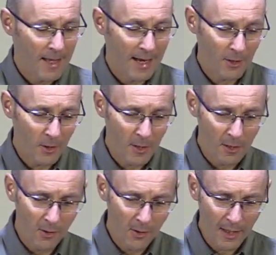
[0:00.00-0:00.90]
And who are
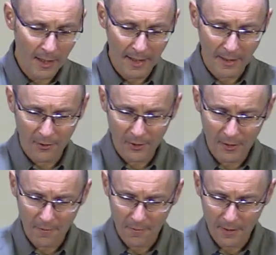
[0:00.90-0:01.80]
you looking at in your
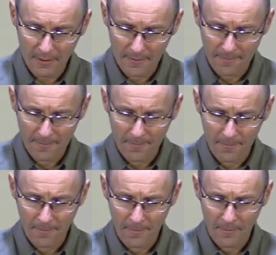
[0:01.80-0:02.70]
suffering?
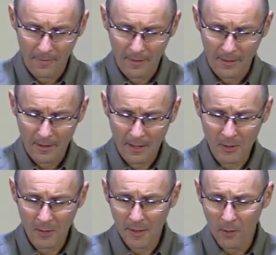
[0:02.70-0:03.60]
It
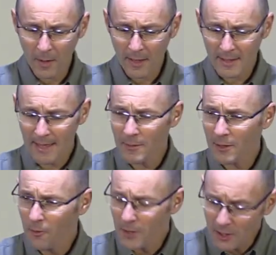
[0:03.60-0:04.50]
seems to me that we are tempted
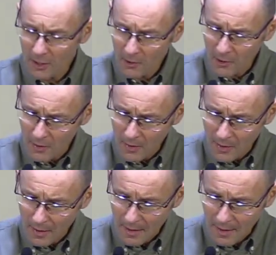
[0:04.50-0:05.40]
always to look
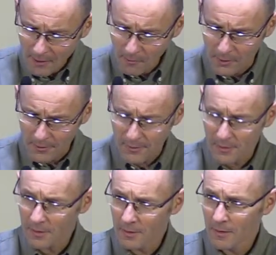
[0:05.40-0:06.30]

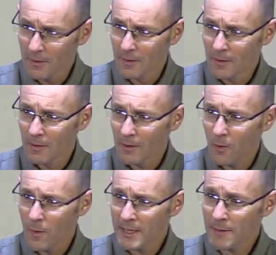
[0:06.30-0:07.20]
inwards.
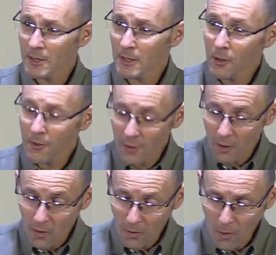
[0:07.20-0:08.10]
Or we're tempted to look at the
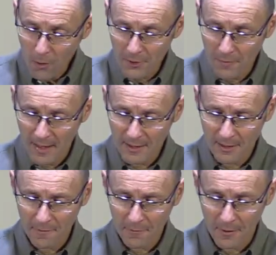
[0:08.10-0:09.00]
cause of our
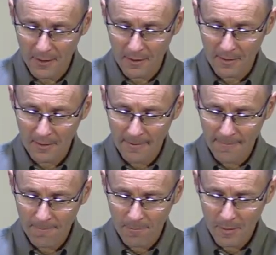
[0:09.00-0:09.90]
suffering.
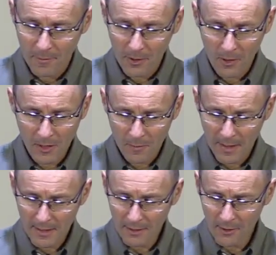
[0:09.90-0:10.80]
But who is
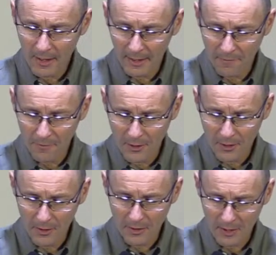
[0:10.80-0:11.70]
Peter looking at in
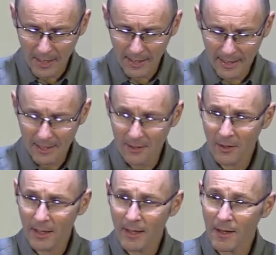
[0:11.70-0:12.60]
verse 13? He is
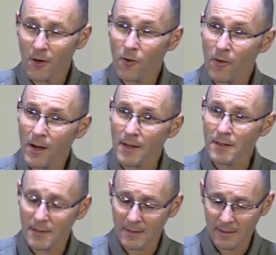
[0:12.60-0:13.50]
looking at
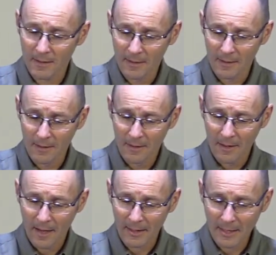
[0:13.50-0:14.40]
Christ,
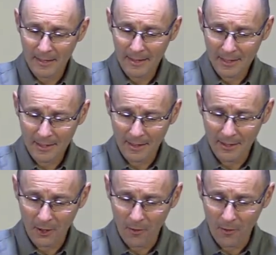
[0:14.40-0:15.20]
and he's listening to